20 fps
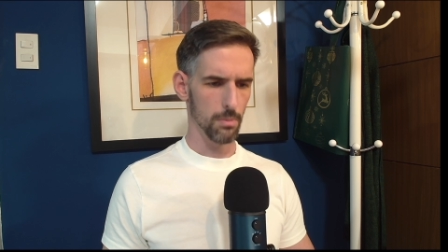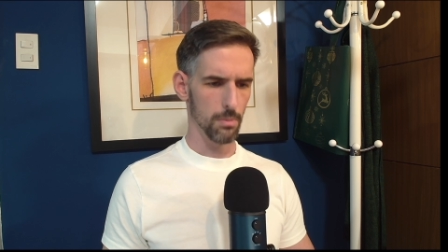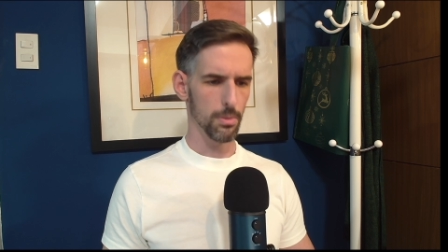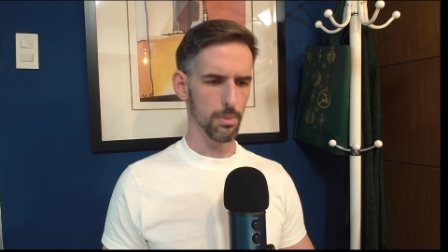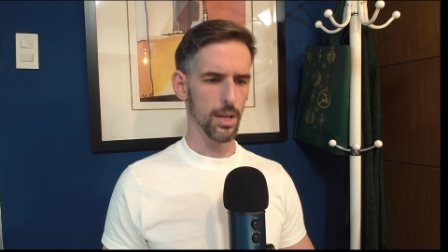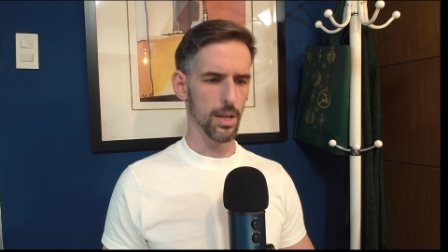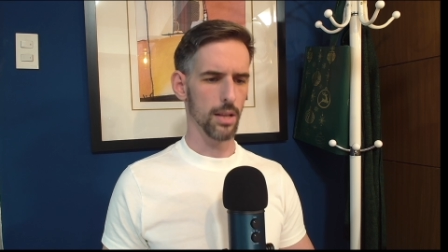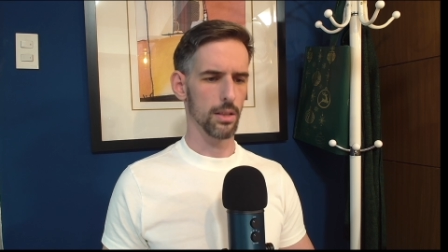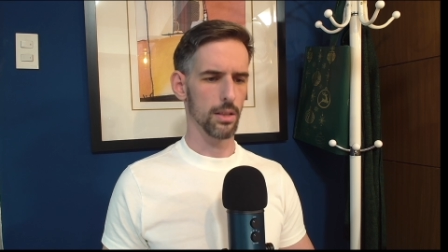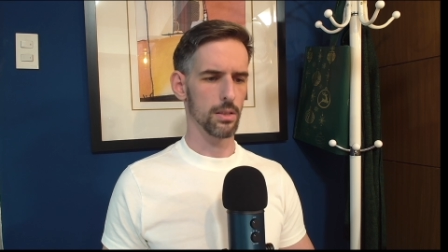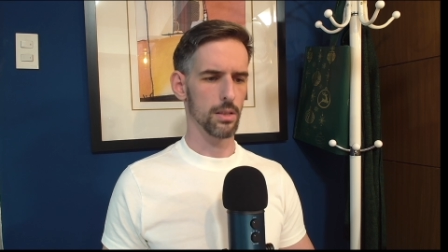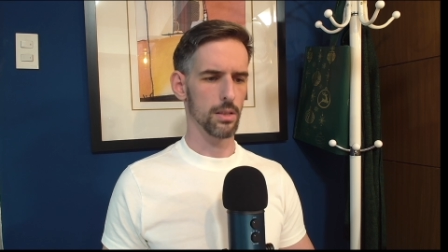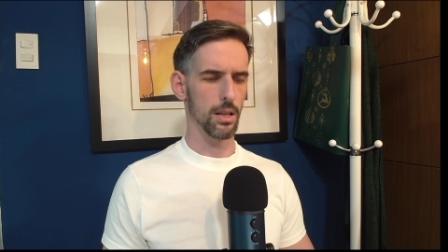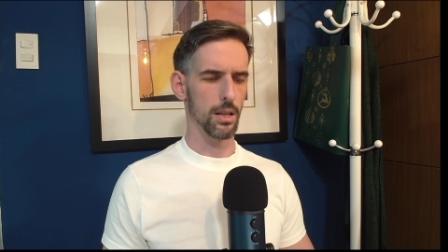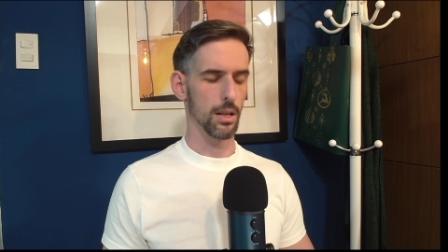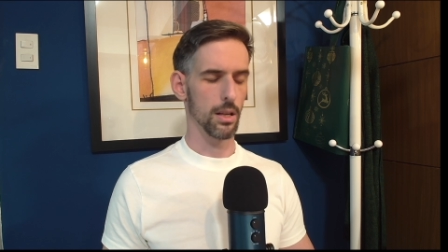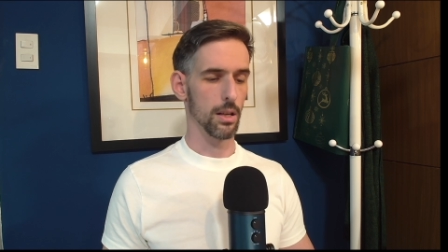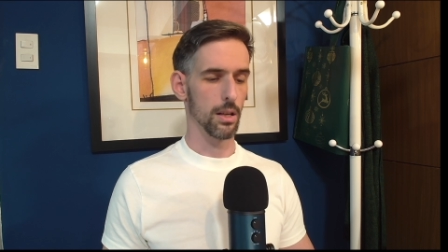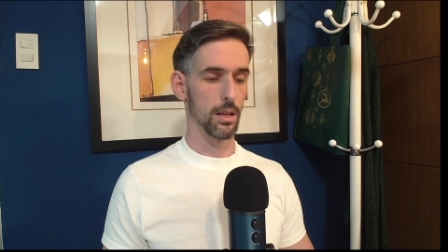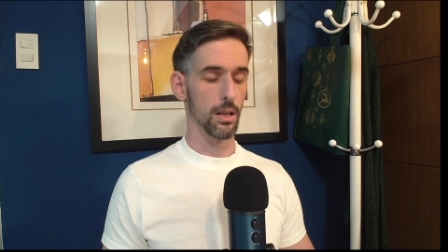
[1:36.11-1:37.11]

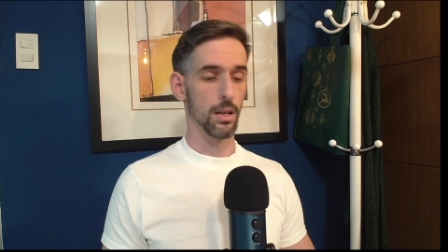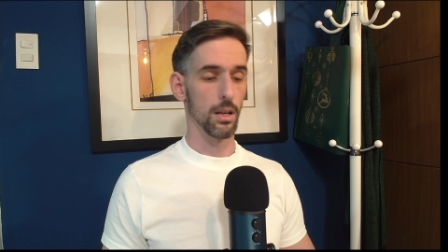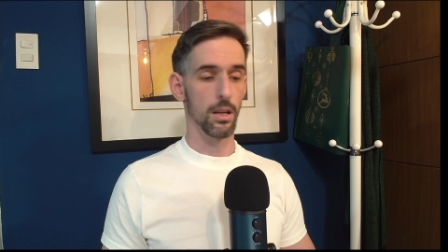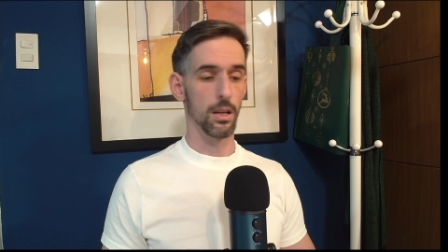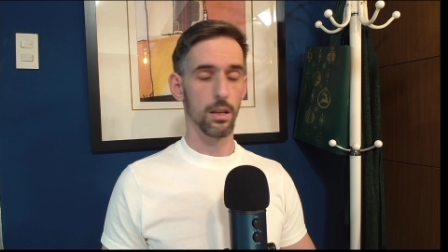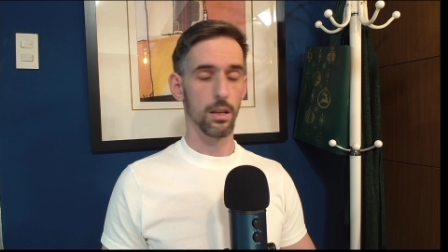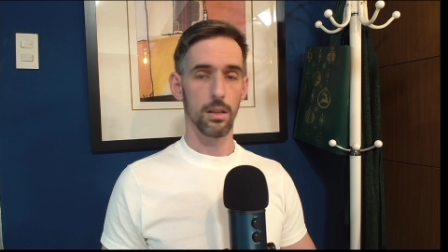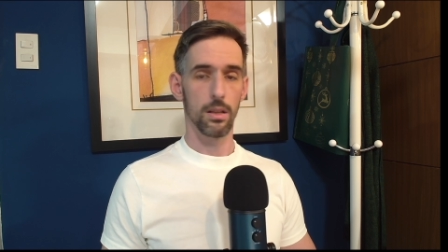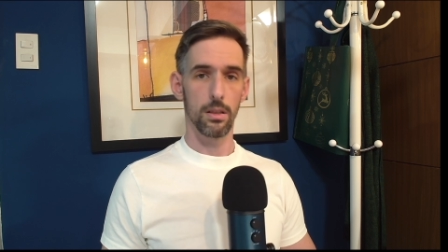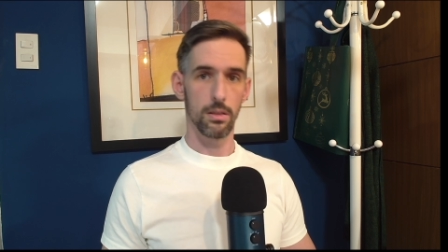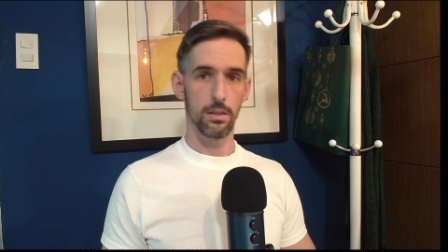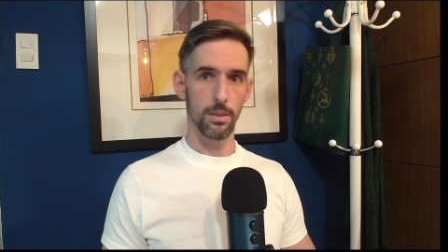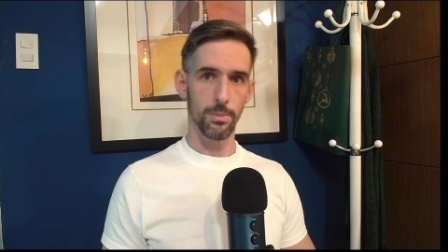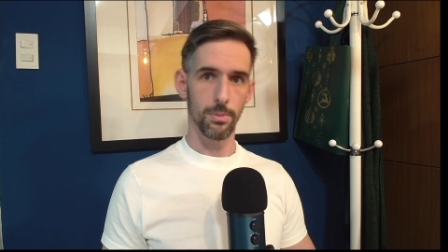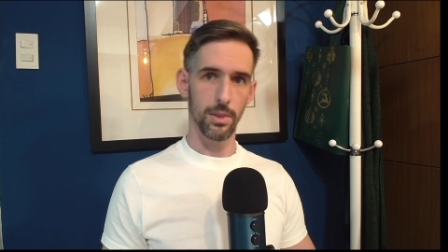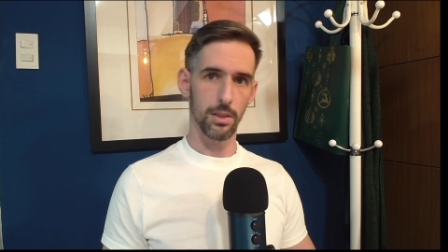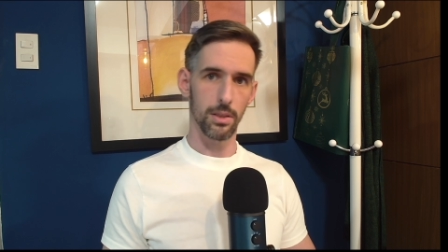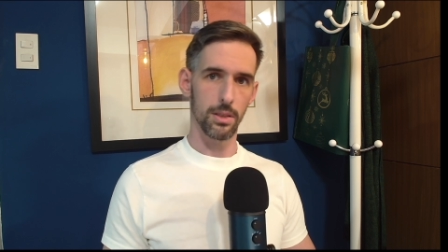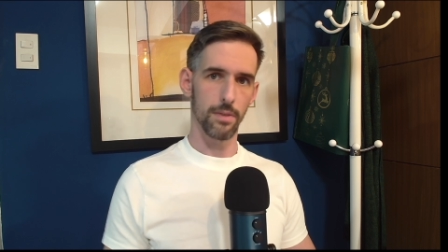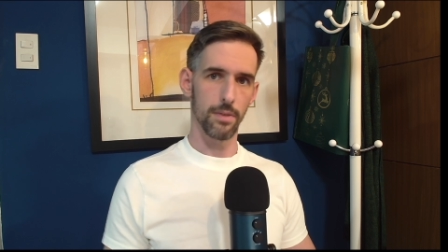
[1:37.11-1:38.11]
Palestine. Some
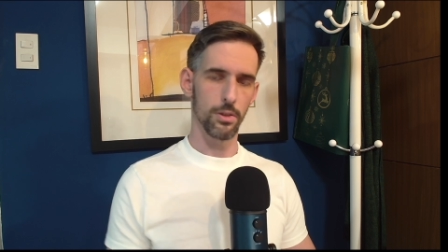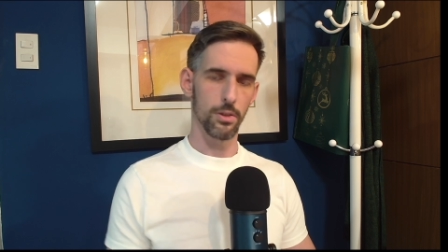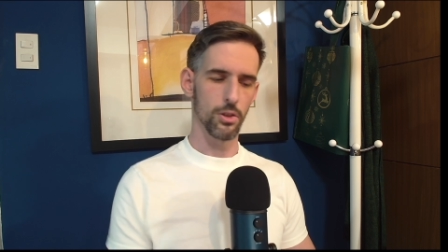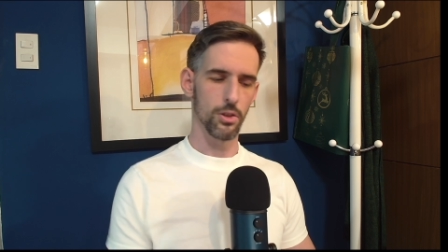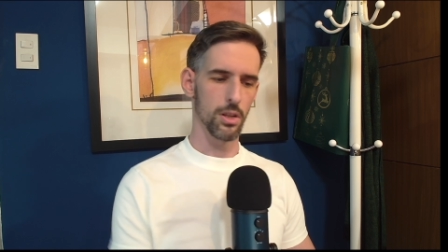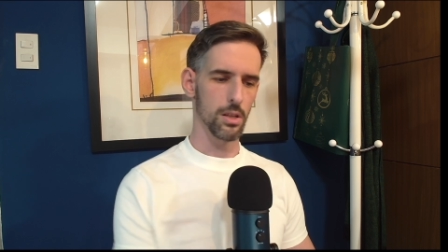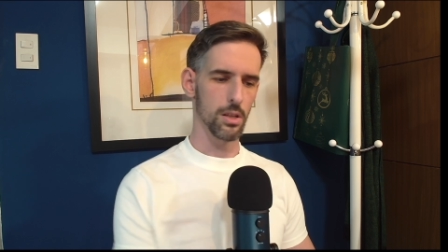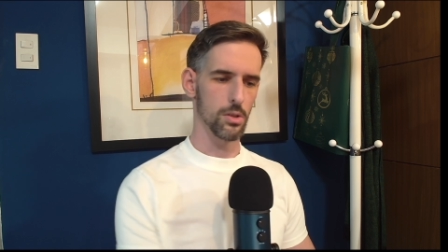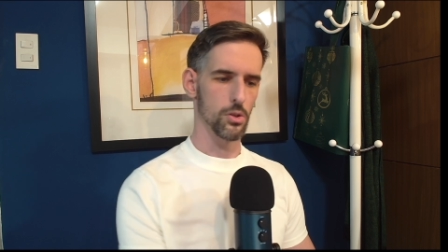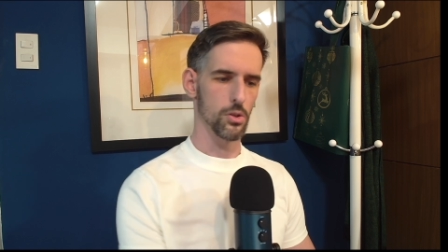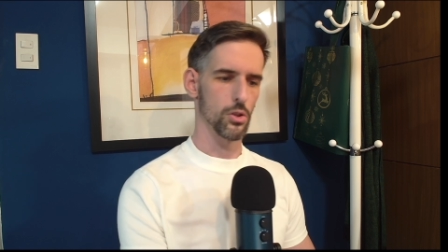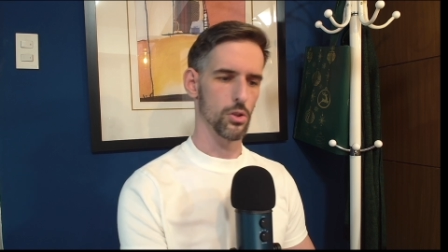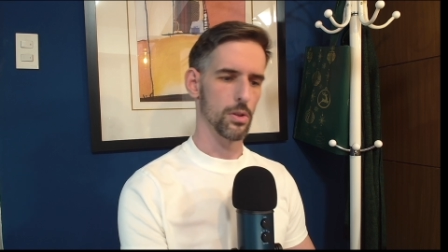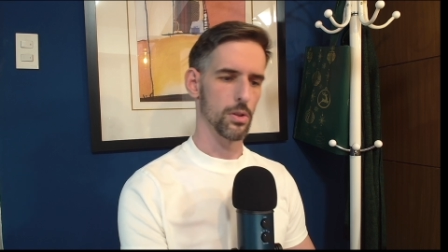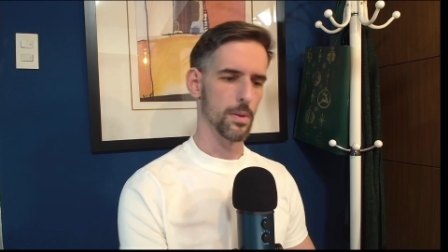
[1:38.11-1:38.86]
things never change.